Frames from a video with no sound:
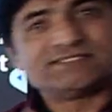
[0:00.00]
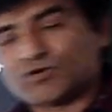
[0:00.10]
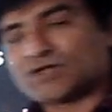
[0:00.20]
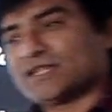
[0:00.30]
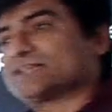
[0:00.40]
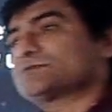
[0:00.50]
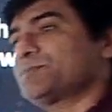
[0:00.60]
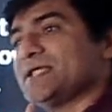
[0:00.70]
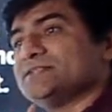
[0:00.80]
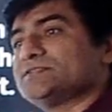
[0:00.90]
explains
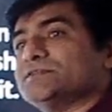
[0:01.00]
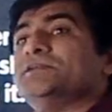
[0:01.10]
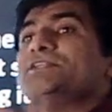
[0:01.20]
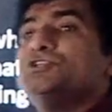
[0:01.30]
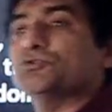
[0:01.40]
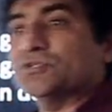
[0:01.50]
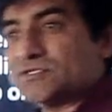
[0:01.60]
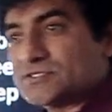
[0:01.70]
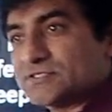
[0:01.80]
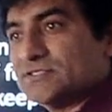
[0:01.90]
rituals.
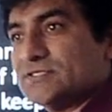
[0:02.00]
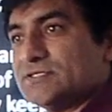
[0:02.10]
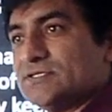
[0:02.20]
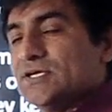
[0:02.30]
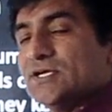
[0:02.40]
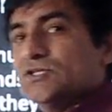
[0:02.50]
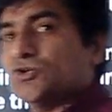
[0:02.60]
So there